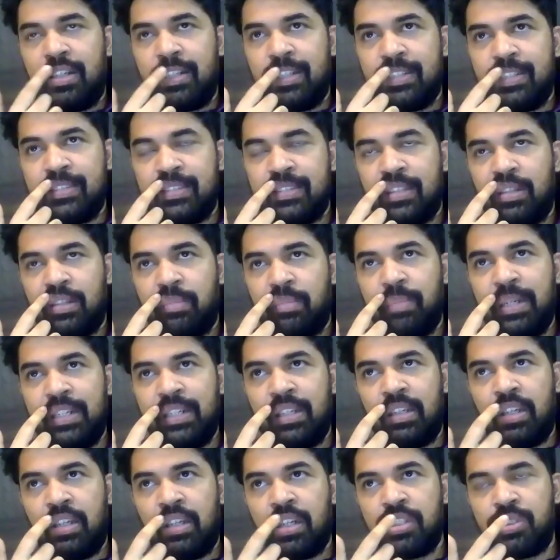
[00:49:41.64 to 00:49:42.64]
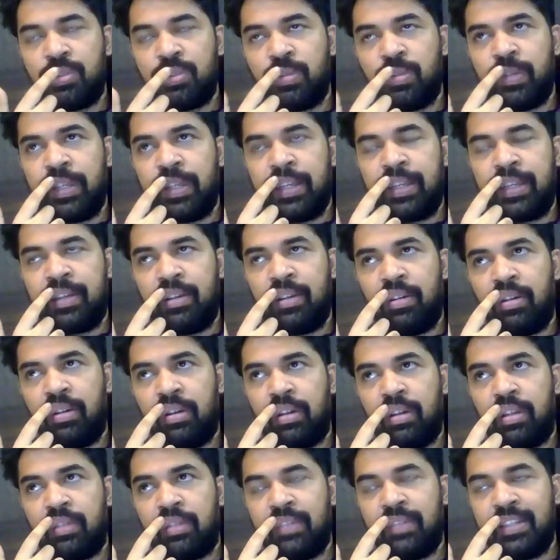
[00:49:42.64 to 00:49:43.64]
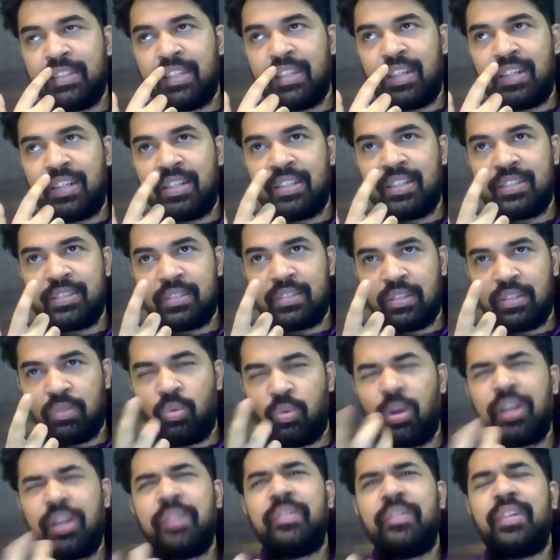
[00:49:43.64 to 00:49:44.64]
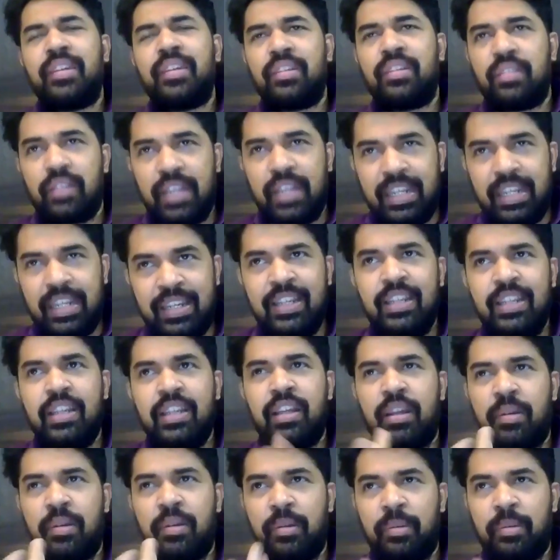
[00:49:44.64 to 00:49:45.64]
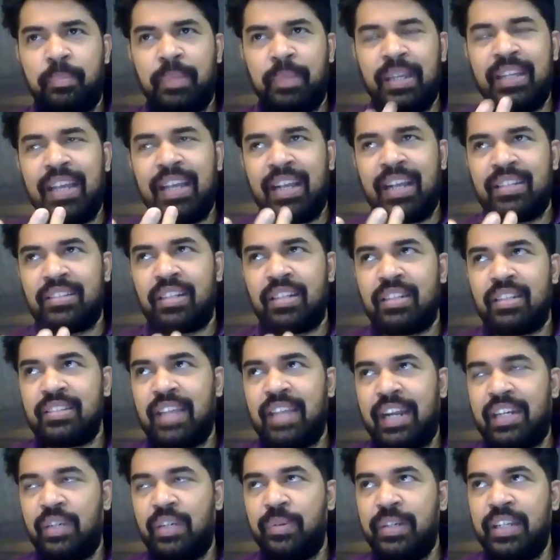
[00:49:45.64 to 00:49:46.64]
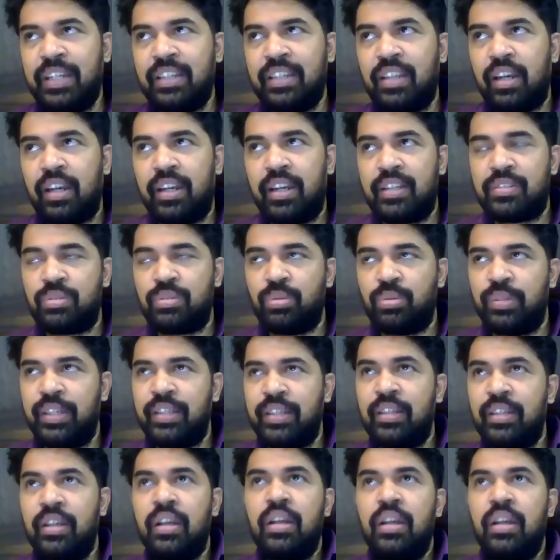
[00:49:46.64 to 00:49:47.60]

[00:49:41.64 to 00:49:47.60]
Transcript: it is uh, betel nut chewing or whether it is uh, whatever any uh, precancerous activity that is doing,